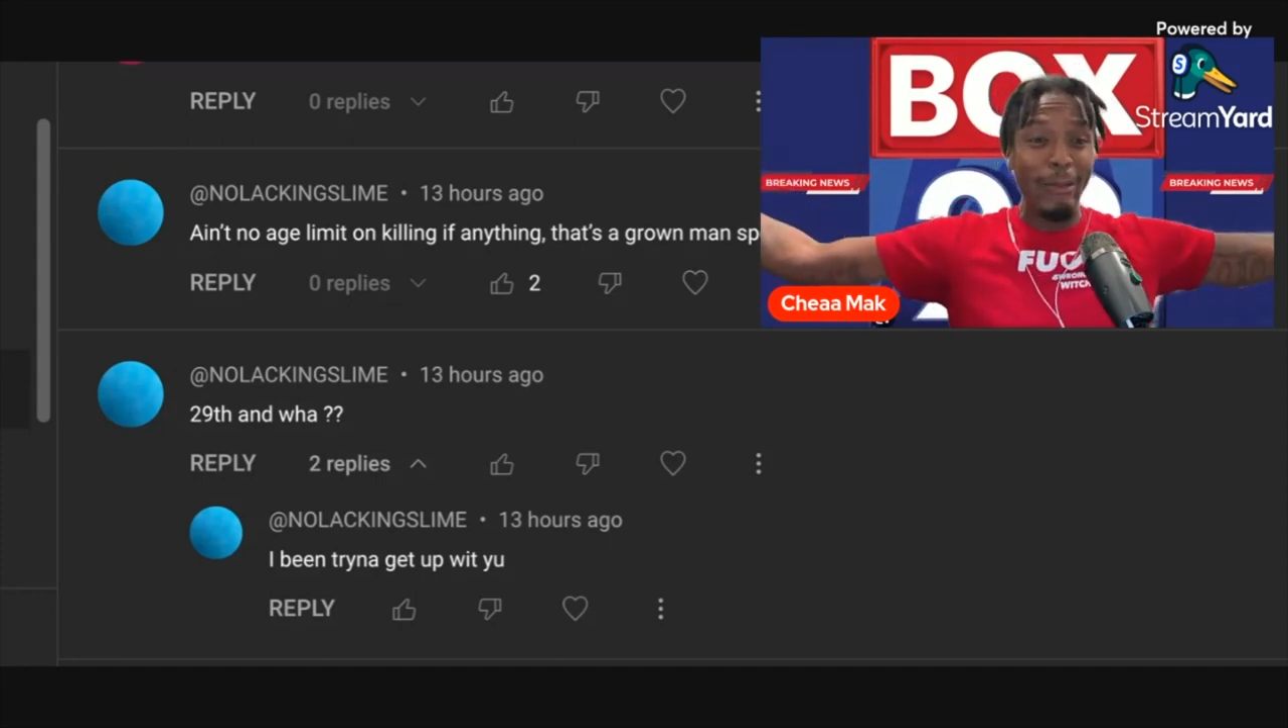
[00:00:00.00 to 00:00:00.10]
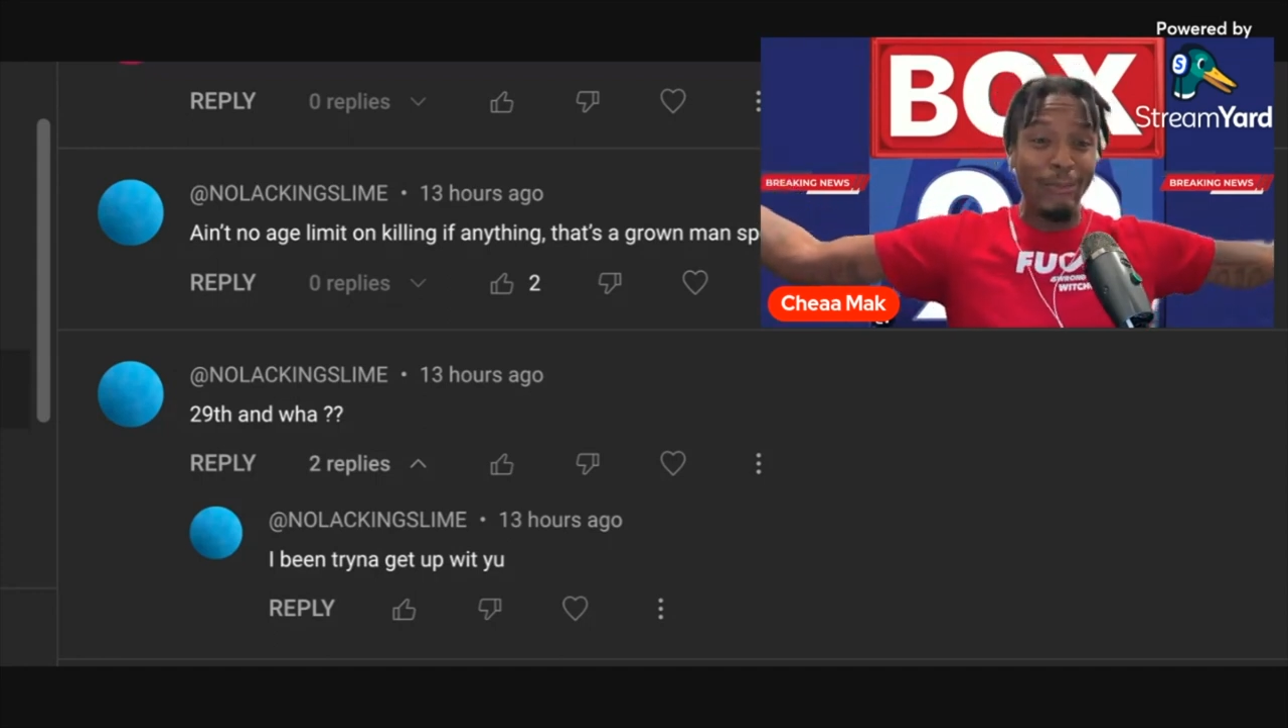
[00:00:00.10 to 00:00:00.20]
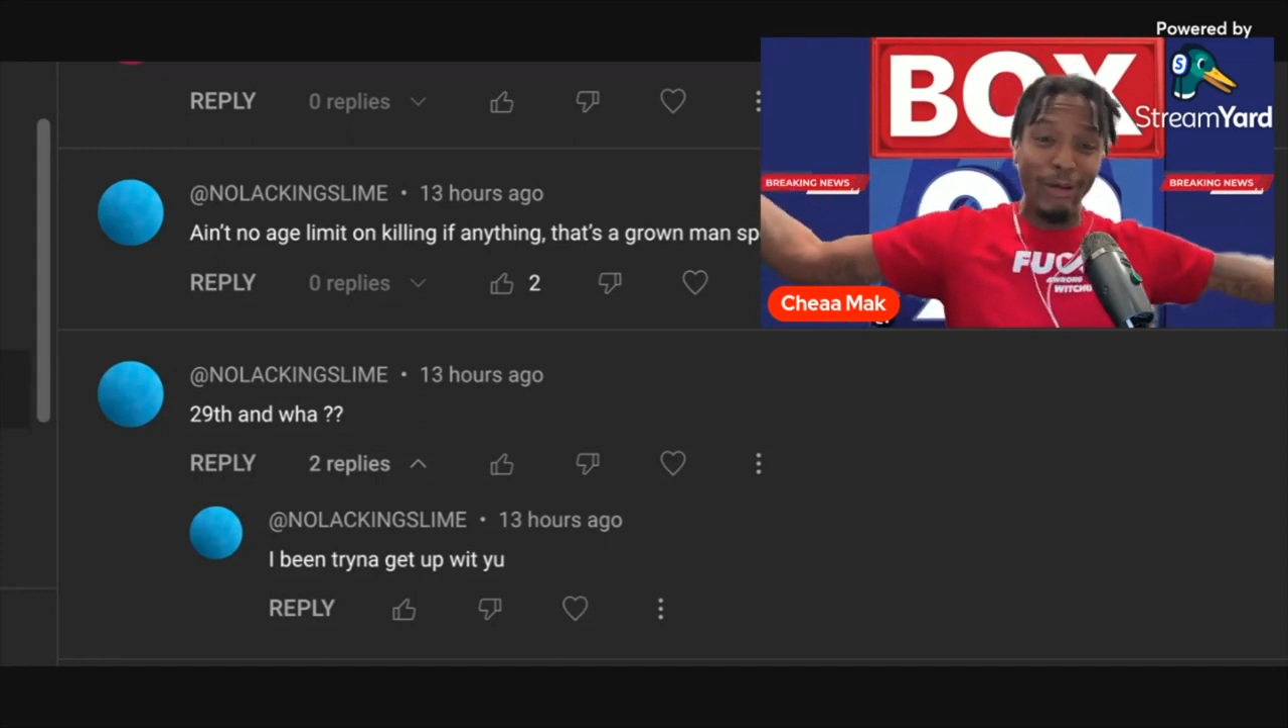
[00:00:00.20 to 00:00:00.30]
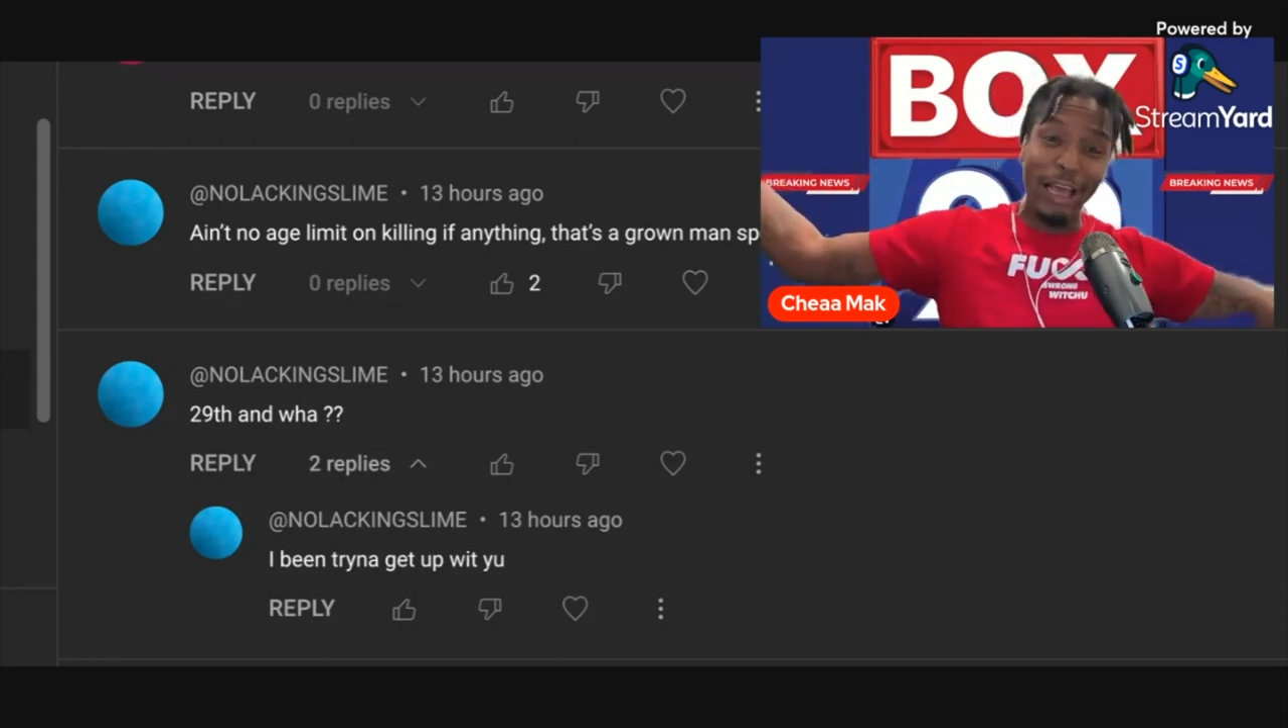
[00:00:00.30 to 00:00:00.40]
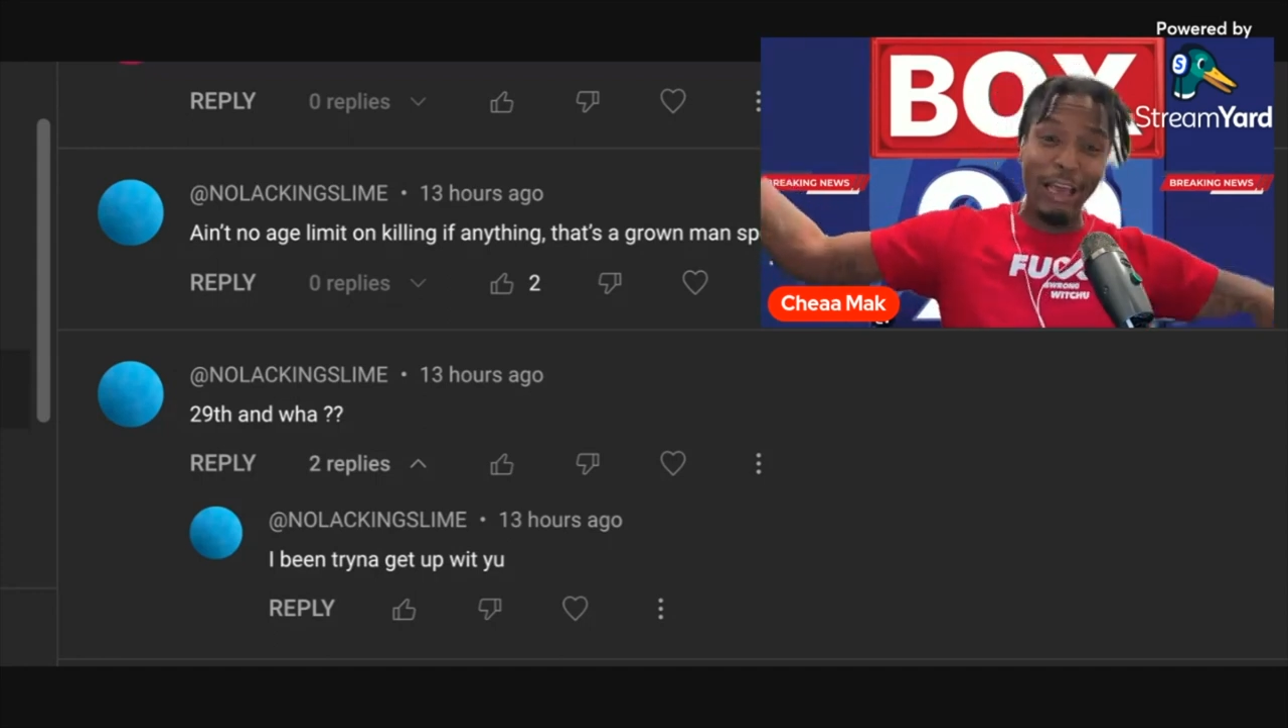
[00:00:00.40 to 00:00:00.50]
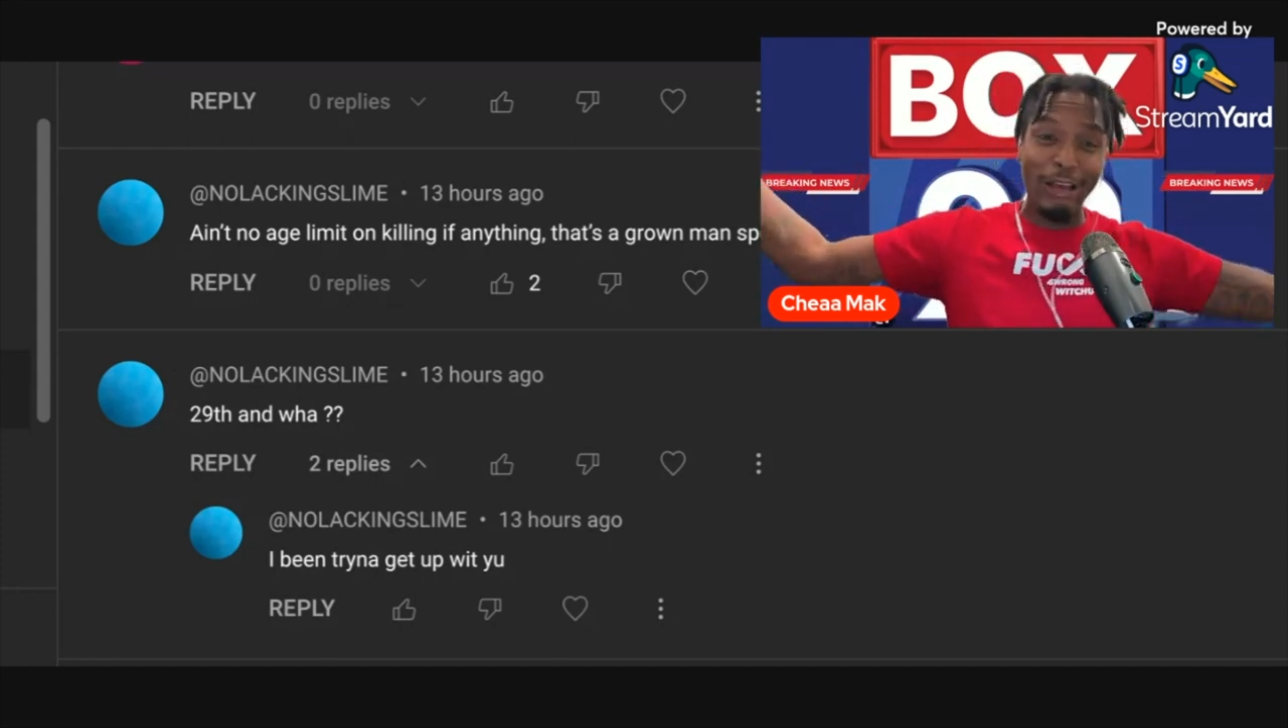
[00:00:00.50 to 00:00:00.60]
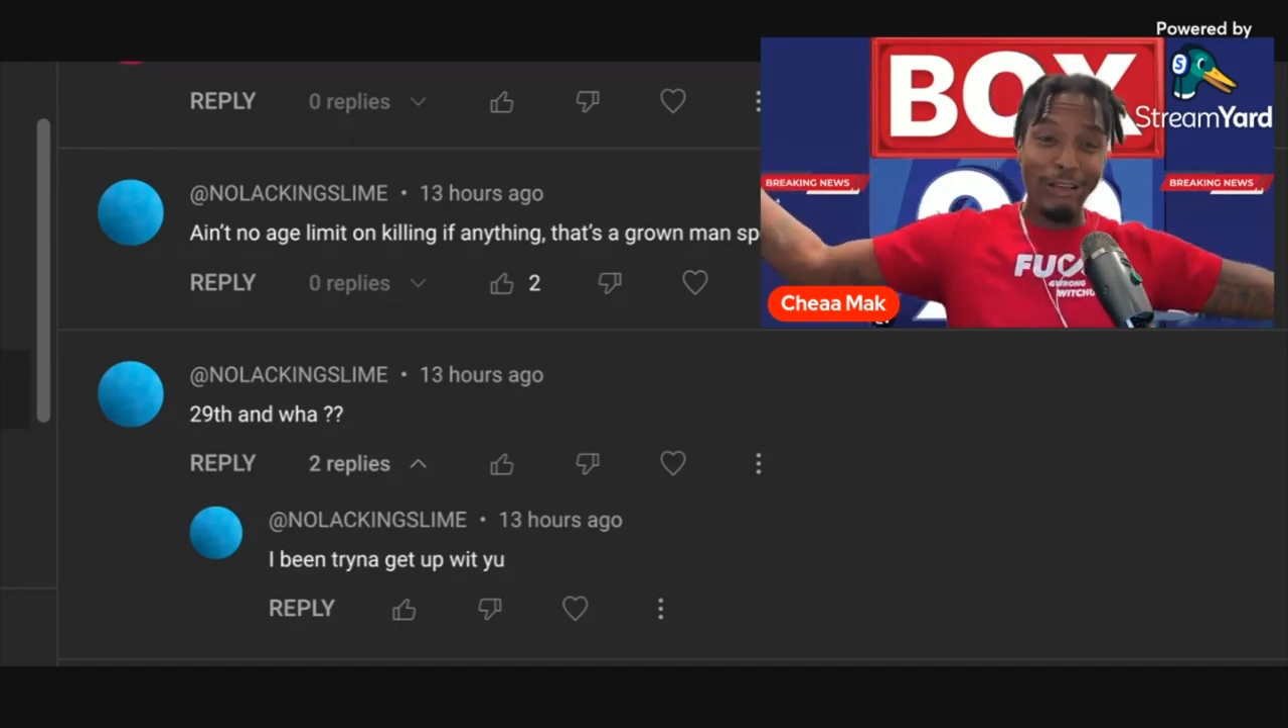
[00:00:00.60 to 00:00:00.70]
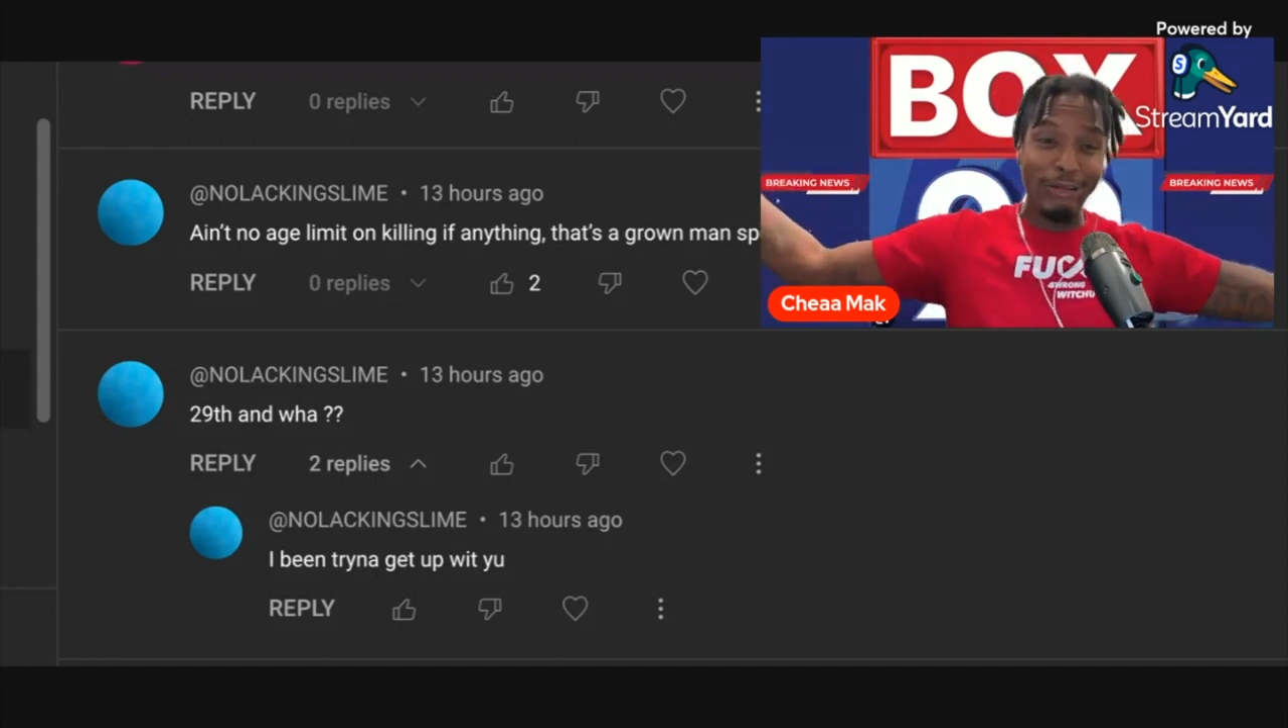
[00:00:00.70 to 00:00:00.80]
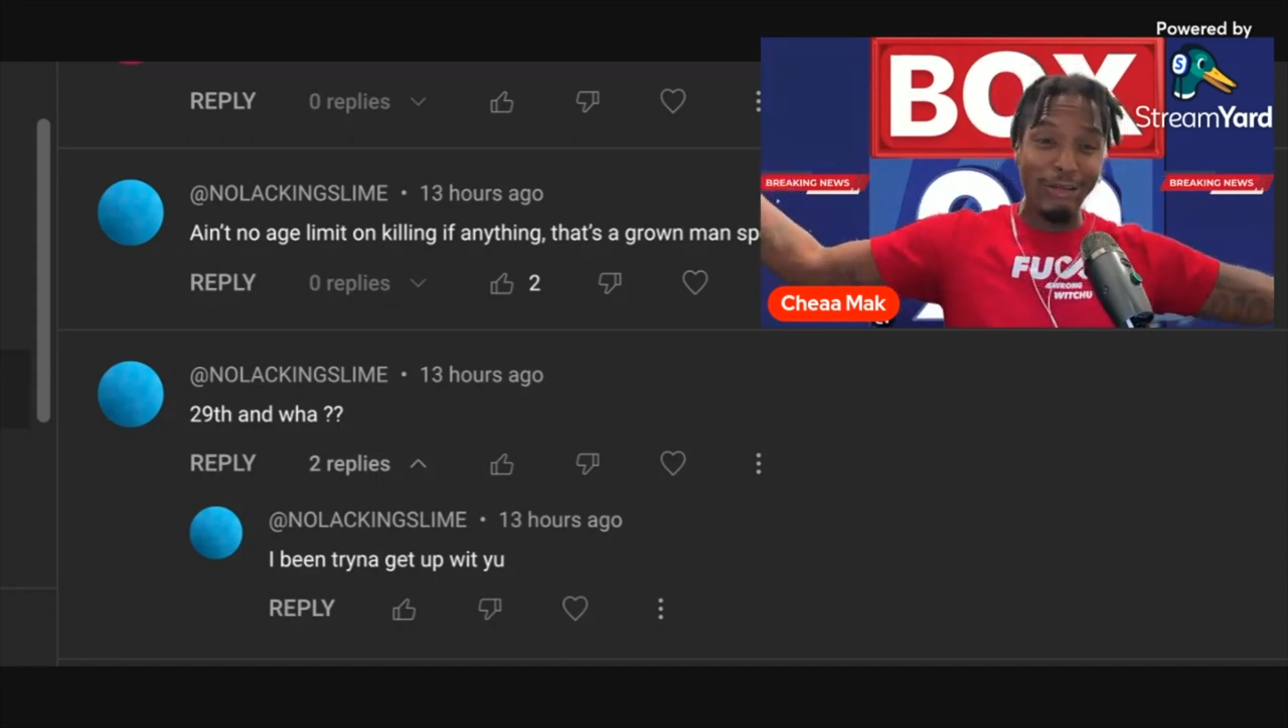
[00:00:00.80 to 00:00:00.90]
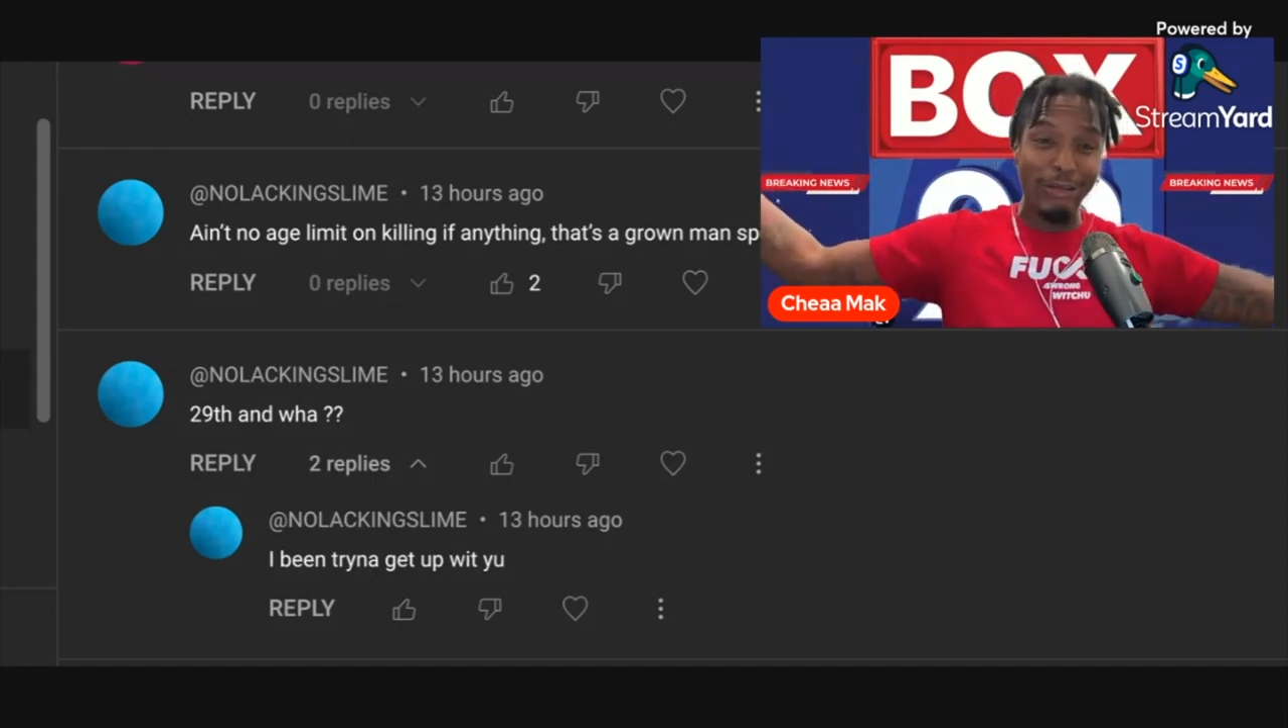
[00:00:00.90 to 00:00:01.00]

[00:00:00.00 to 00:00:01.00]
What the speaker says: Please.